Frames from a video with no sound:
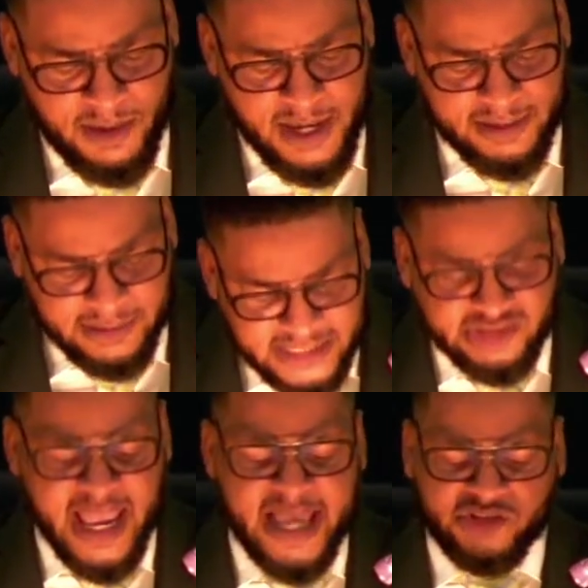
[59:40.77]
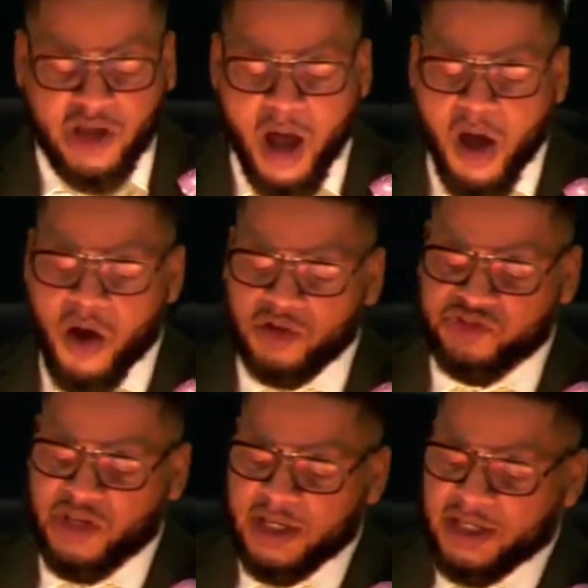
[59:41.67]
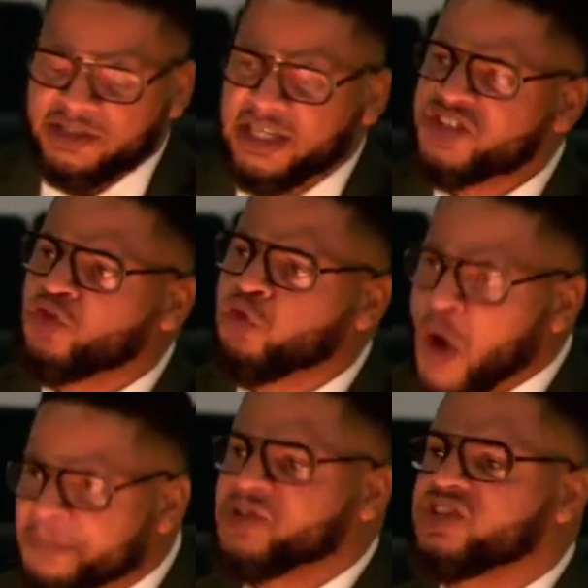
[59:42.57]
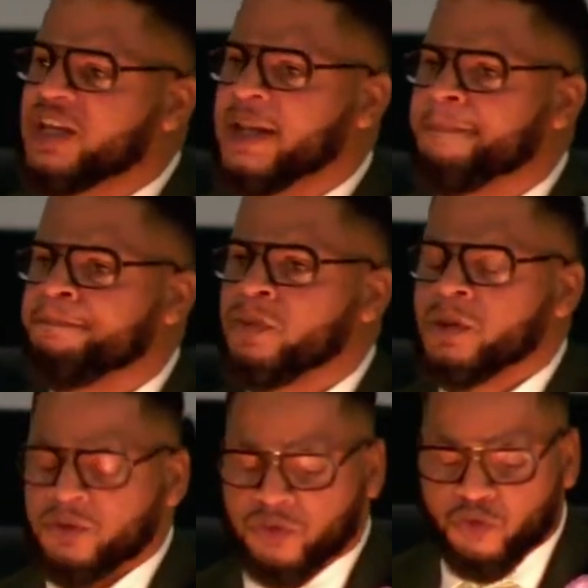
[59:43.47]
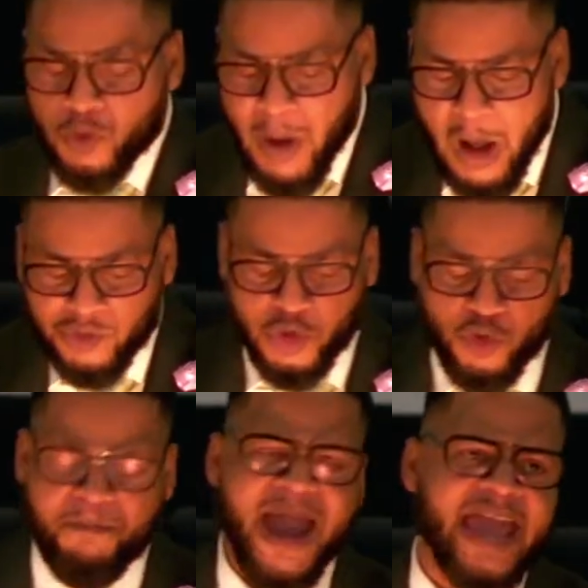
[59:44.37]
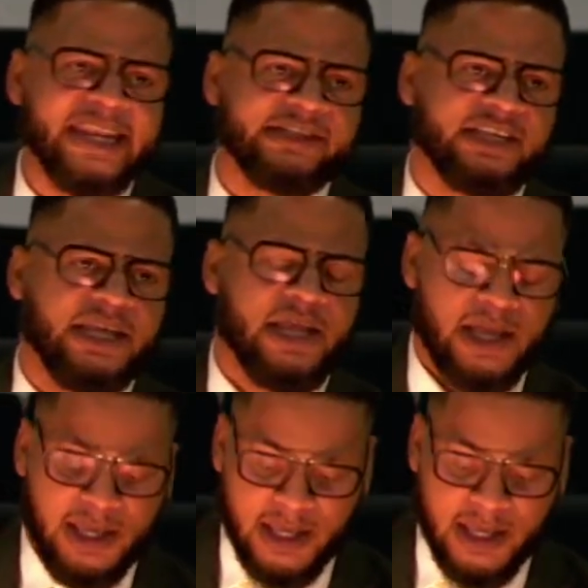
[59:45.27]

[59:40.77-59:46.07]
And this has caused disruption throughout humanity,